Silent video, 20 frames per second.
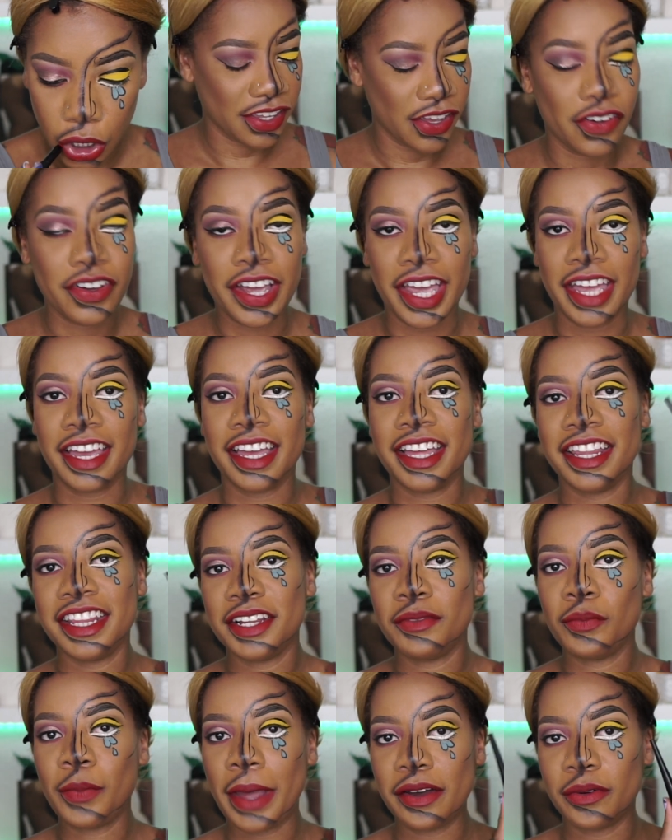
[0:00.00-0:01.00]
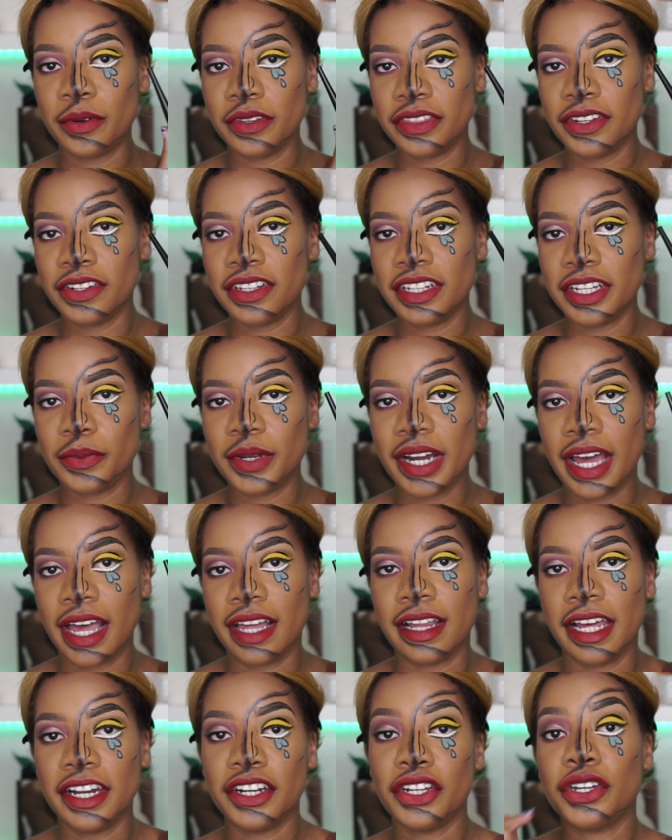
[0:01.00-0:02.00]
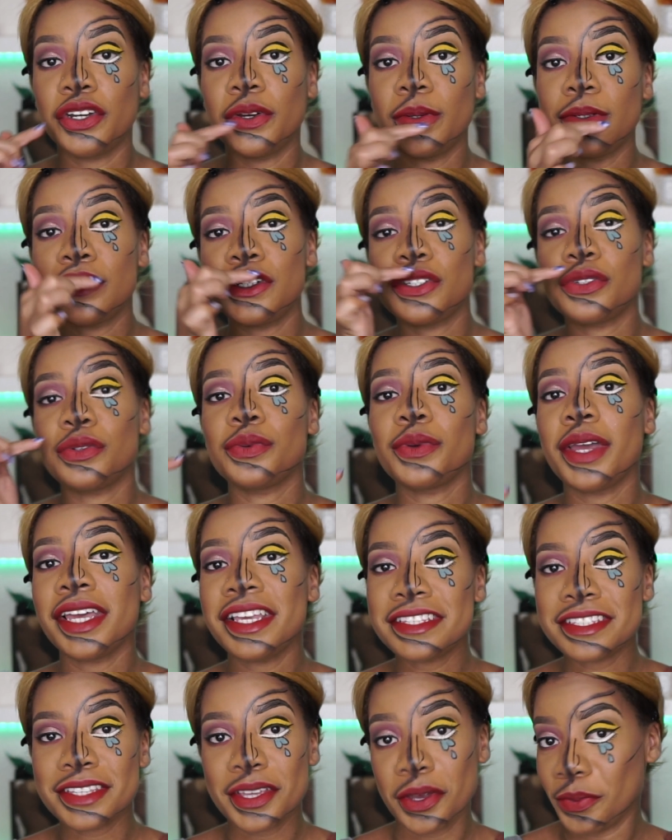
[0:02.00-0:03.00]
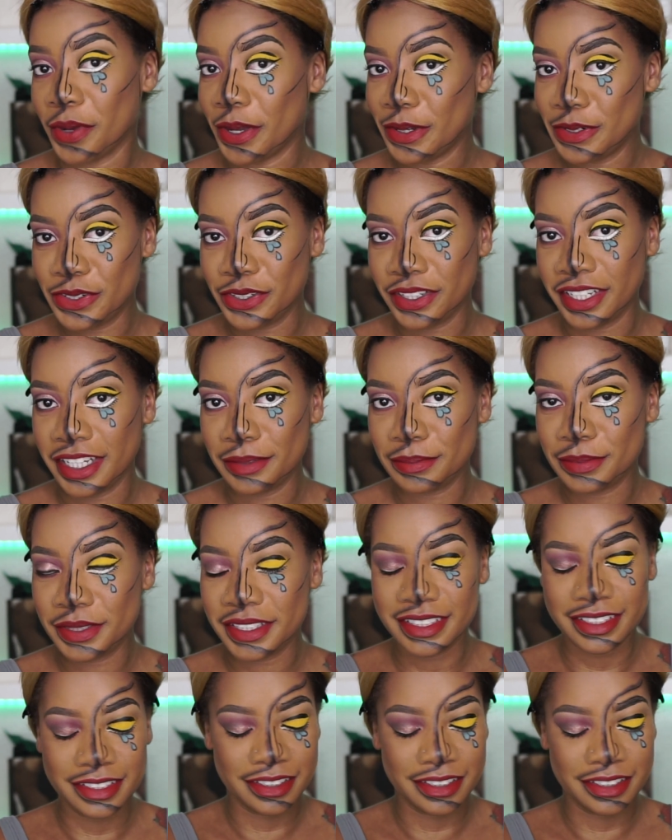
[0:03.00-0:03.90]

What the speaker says: Okay, and then back with your liquid eyeliner, you're going to trace around your lips.